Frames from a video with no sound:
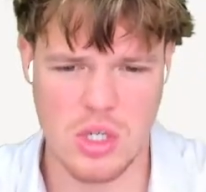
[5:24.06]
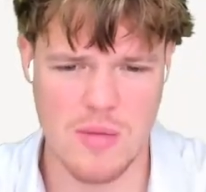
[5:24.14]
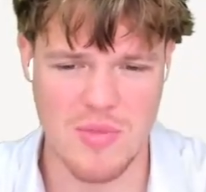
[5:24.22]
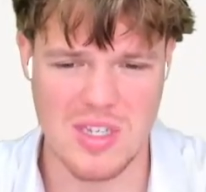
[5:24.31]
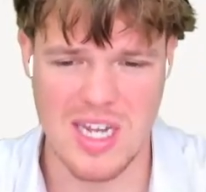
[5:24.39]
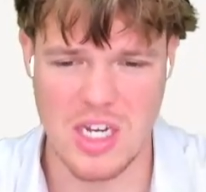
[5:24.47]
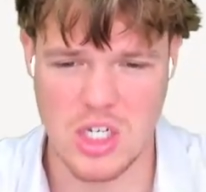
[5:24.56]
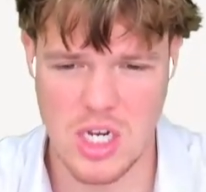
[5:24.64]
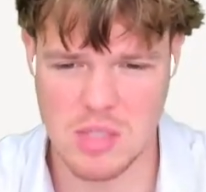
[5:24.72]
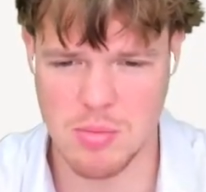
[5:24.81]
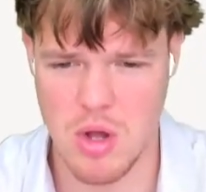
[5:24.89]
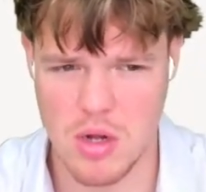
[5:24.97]
this
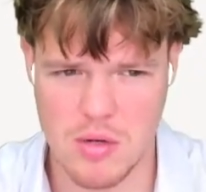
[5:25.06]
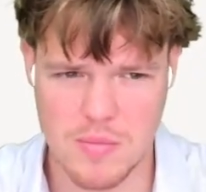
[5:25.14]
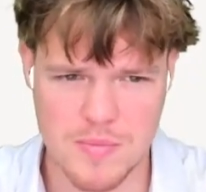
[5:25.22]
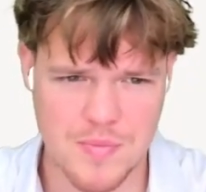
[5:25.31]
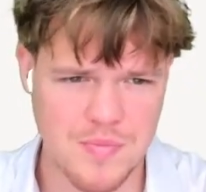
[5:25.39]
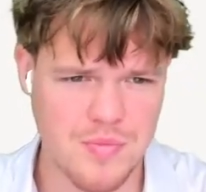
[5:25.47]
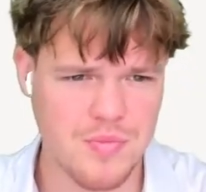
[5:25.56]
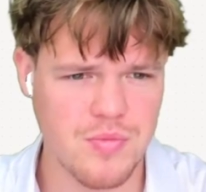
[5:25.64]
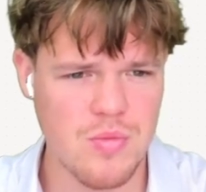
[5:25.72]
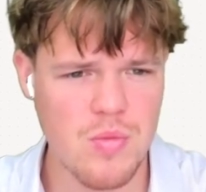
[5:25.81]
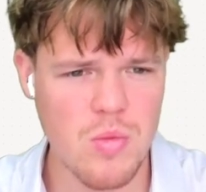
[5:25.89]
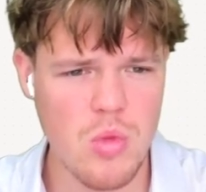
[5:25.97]
digest block,
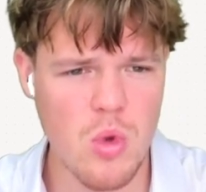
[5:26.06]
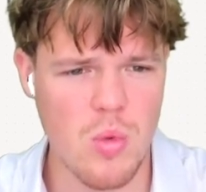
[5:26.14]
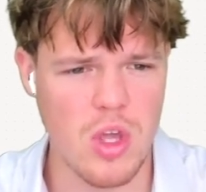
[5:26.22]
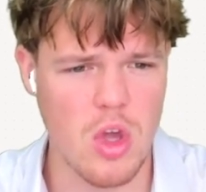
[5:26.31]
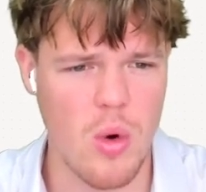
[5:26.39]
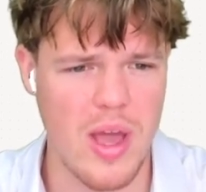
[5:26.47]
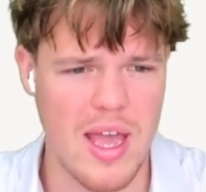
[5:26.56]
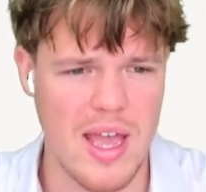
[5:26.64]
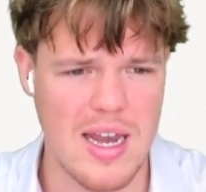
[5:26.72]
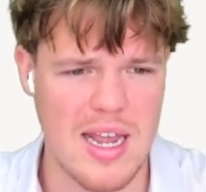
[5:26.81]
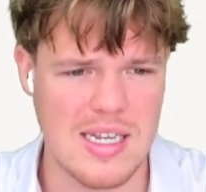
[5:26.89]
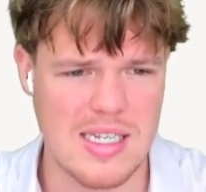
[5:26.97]
we can go
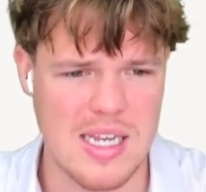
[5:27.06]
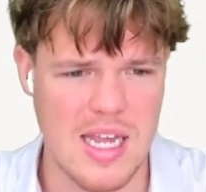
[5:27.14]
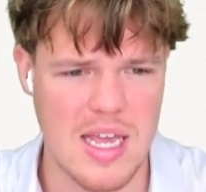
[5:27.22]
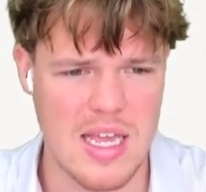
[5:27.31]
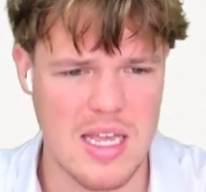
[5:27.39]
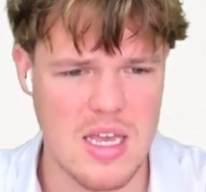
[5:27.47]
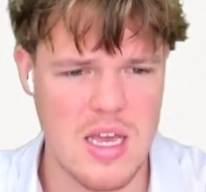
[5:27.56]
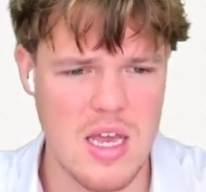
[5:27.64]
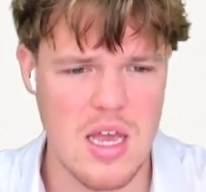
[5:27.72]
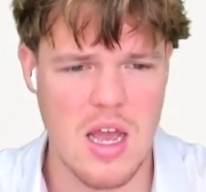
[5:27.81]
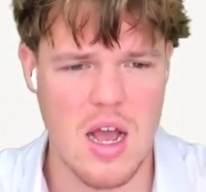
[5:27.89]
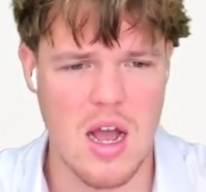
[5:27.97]
ahead and say
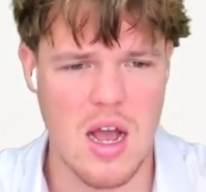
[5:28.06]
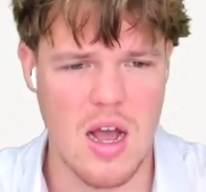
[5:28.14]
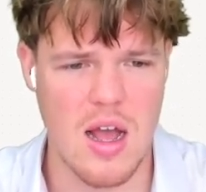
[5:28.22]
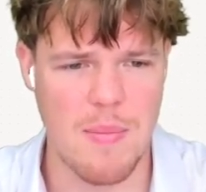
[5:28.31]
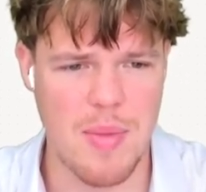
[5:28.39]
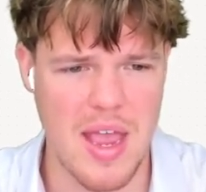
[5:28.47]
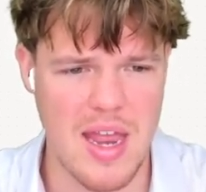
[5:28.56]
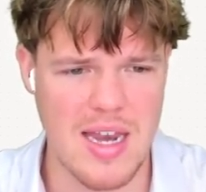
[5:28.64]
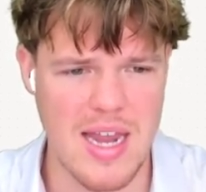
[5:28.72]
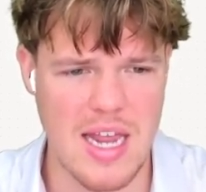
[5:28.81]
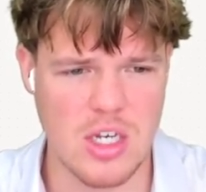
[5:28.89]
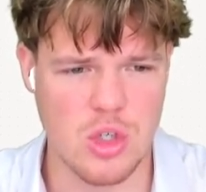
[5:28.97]
uh, append
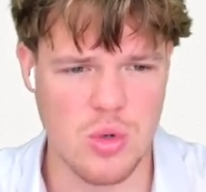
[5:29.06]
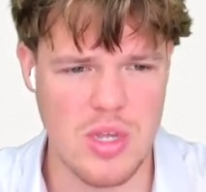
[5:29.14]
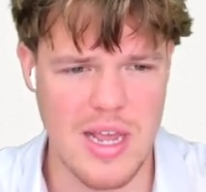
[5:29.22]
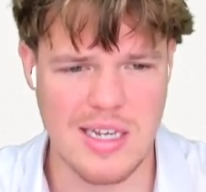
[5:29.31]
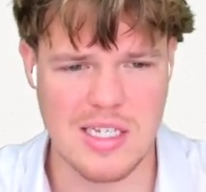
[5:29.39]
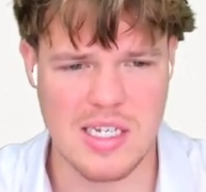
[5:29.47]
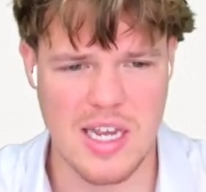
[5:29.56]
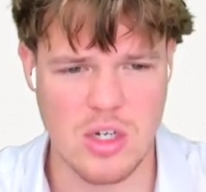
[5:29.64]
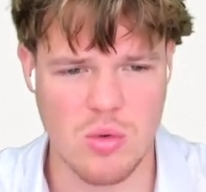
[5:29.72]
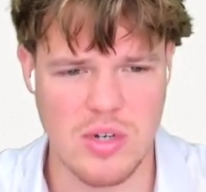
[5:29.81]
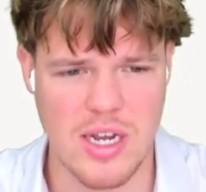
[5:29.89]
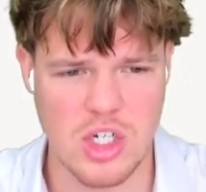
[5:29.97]
entry and schedule
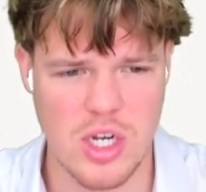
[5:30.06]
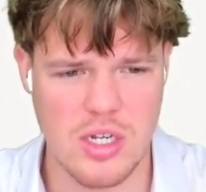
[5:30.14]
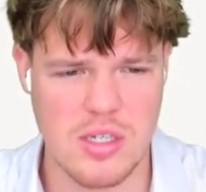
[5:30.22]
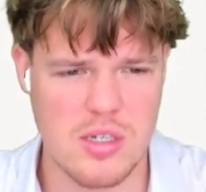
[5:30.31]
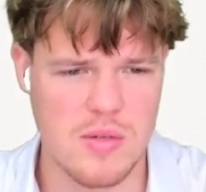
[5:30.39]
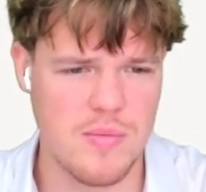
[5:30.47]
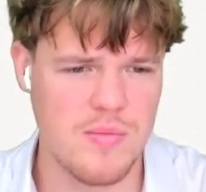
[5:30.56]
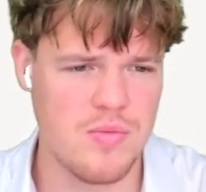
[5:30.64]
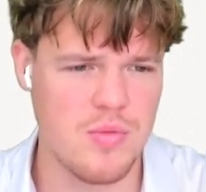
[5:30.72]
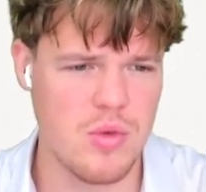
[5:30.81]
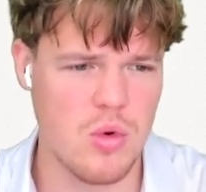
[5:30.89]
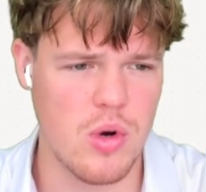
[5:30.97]
digest.
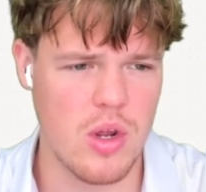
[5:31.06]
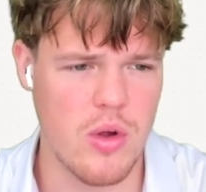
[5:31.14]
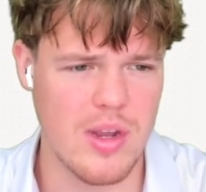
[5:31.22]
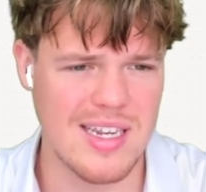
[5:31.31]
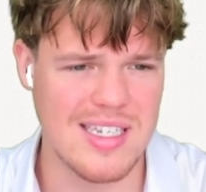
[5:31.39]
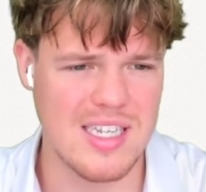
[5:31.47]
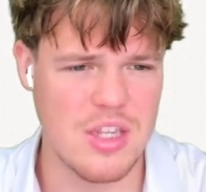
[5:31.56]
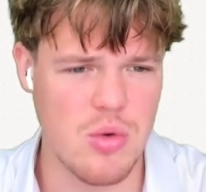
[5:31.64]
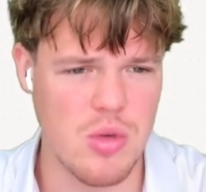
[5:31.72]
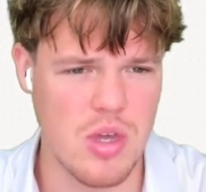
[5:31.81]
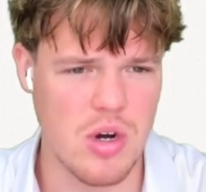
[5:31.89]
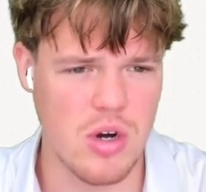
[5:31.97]
I'm going to continue
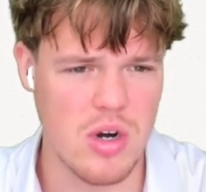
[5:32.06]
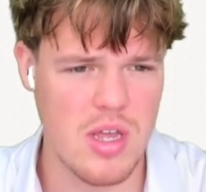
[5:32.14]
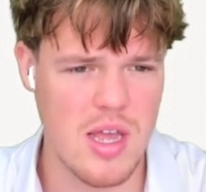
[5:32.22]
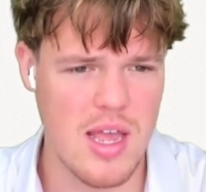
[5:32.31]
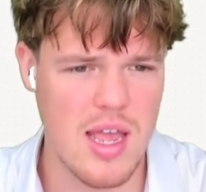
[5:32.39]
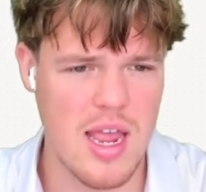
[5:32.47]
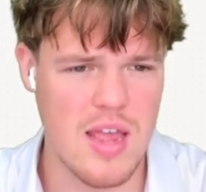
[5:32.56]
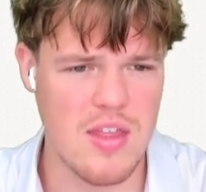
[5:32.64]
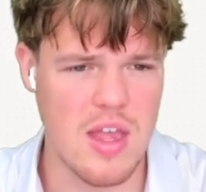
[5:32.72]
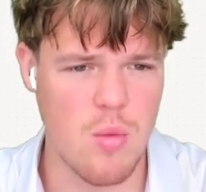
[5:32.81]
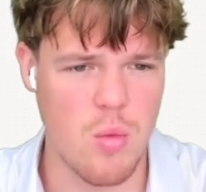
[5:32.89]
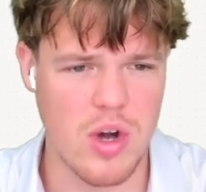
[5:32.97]
here, and
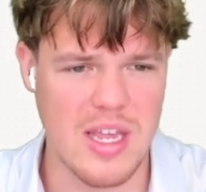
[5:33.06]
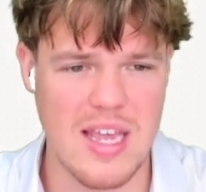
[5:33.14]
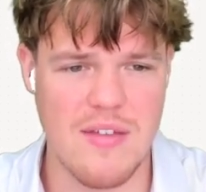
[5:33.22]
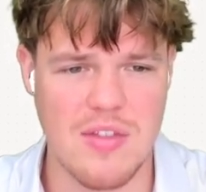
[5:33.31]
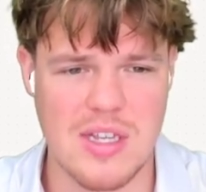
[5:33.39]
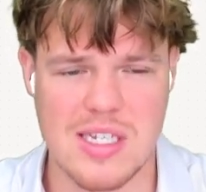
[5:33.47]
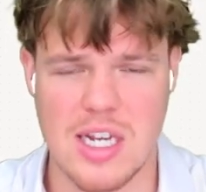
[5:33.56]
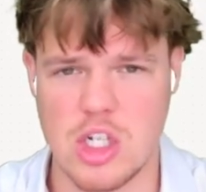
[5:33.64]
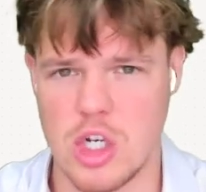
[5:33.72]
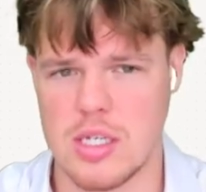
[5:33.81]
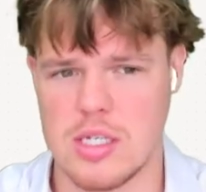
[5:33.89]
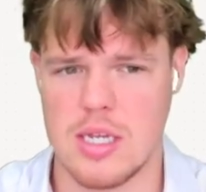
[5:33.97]
then we're going to give this
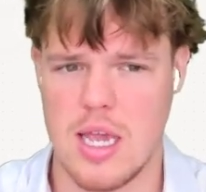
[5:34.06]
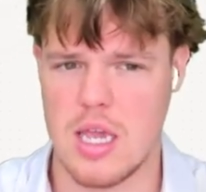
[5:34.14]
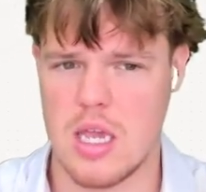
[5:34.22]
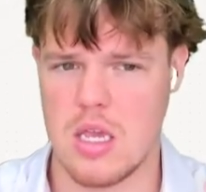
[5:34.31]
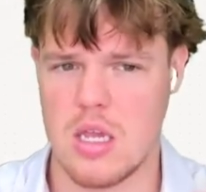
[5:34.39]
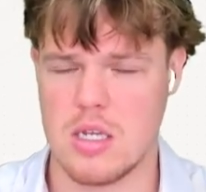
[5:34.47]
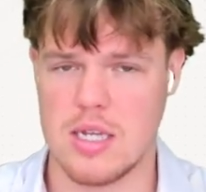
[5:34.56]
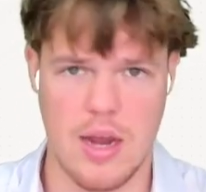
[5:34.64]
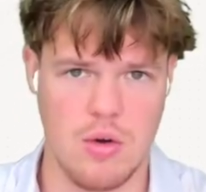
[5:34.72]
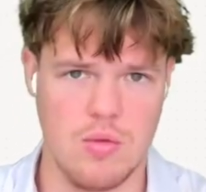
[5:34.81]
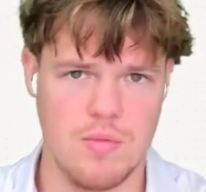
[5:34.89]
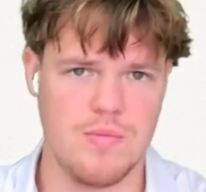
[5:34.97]
digest a
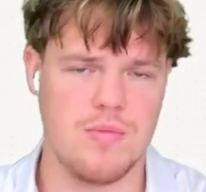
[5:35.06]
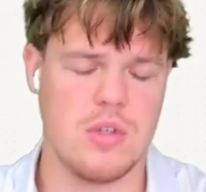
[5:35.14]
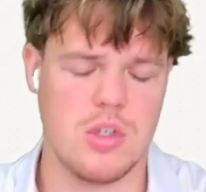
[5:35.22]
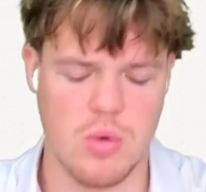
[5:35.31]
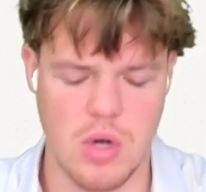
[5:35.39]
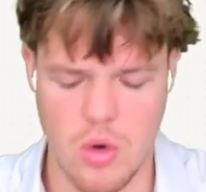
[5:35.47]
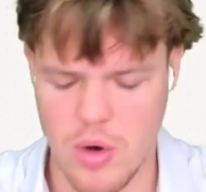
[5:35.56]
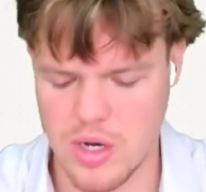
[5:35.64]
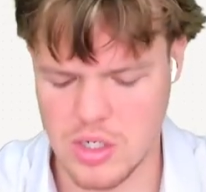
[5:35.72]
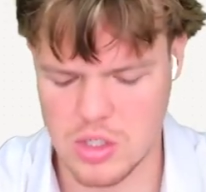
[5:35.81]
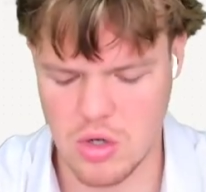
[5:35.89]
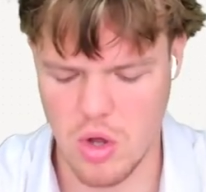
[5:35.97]
title. So we're going to go ahead and
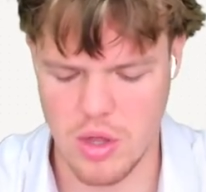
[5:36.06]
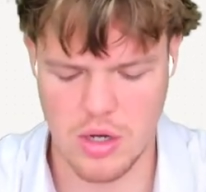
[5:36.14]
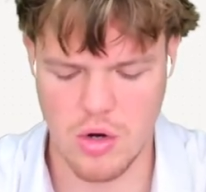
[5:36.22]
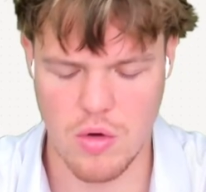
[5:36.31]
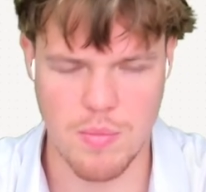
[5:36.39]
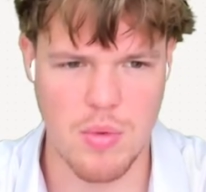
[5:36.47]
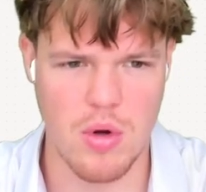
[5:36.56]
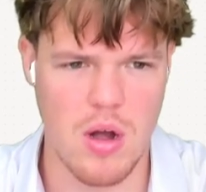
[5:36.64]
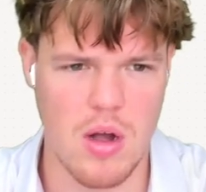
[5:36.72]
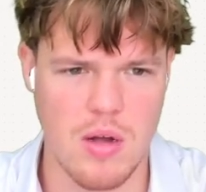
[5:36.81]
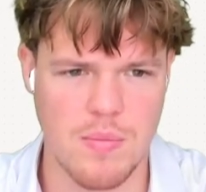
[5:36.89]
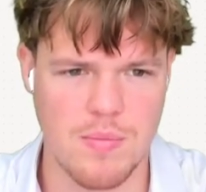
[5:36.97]
just call it, you know,
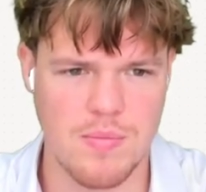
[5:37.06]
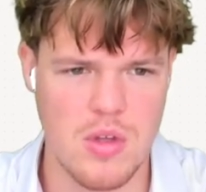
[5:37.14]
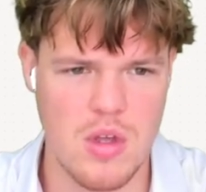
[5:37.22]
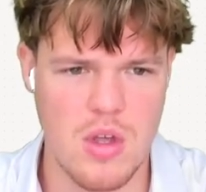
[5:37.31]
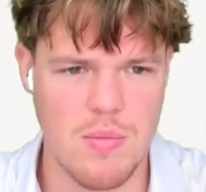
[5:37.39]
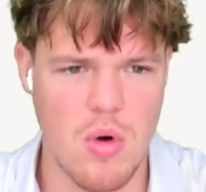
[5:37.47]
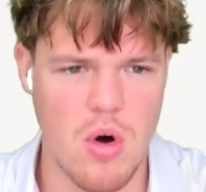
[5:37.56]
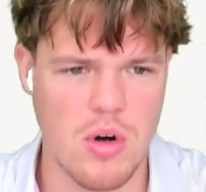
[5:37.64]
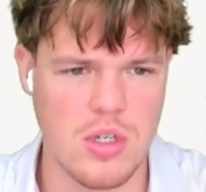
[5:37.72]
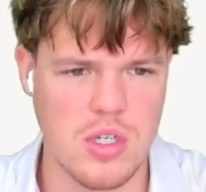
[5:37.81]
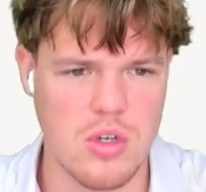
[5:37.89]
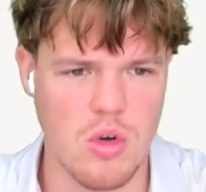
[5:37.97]
uh,
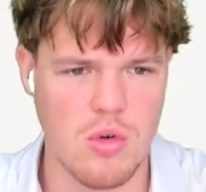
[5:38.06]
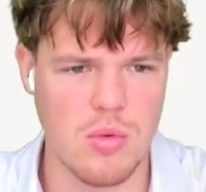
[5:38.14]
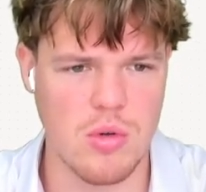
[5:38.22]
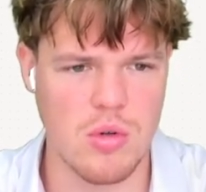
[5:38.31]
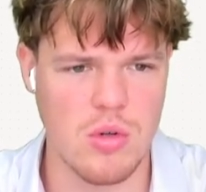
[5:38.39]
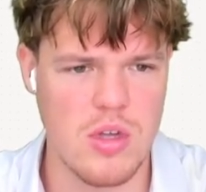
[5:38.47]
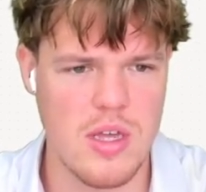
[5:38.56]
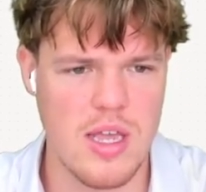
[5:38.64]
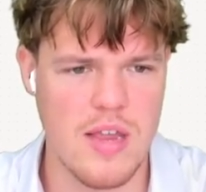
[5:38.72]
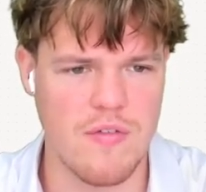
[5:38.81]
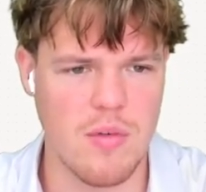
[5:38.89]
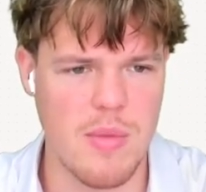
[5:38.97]
Barnes and Noble
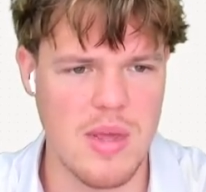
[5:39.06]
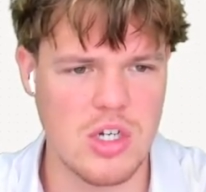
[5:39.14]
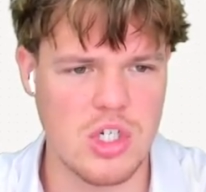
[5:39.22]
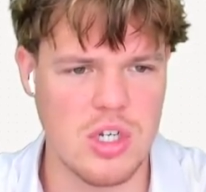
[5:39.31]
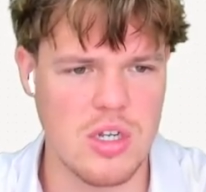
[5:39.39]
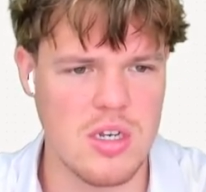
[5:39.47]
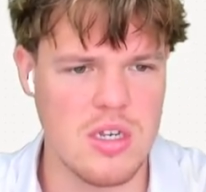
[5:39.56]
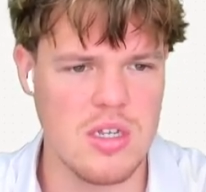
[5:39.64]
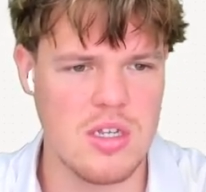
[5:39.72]
information,